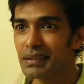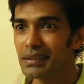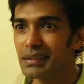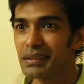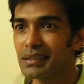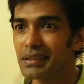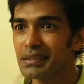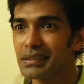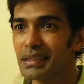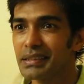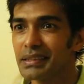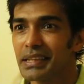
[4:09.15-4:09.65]

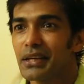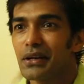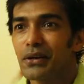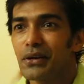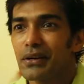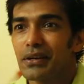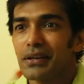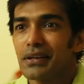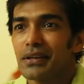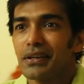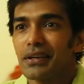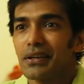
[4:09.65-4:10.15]
There's
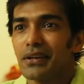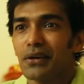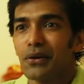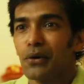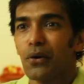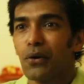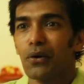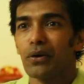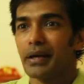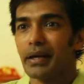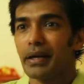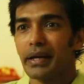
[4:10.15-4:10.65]
nothing
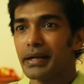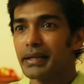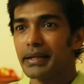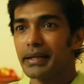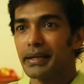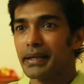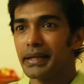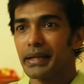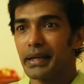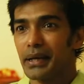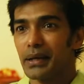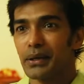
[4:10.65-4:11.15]
called
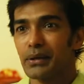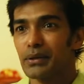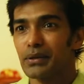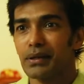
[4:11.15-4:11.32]
irritating,